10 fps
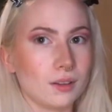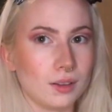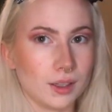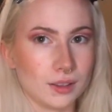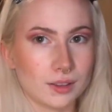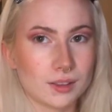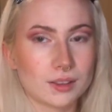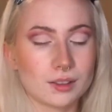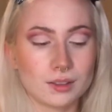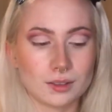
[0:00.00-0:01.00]

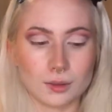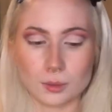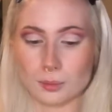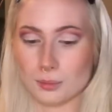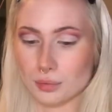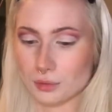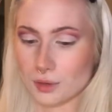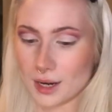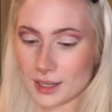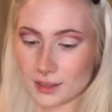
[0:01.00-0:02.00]
This
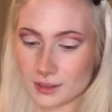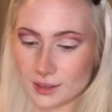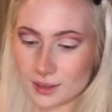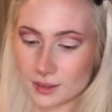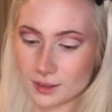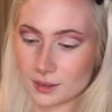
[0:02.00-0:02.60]
bright,